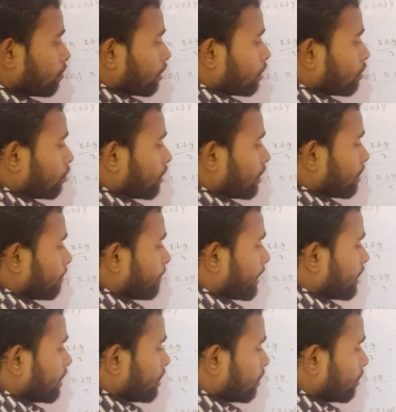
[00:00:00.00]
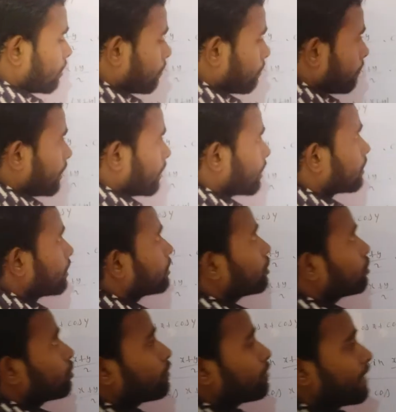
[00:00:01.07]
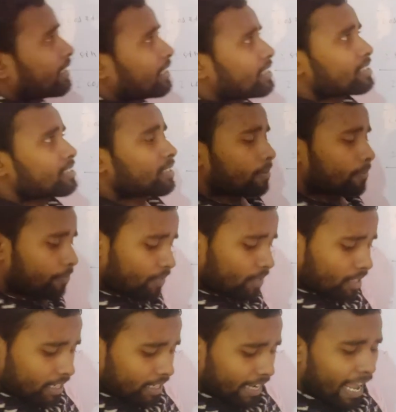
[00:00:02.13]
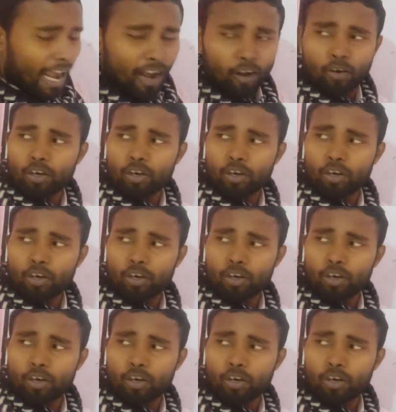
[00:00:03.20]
to a by b. This is your final answer. Now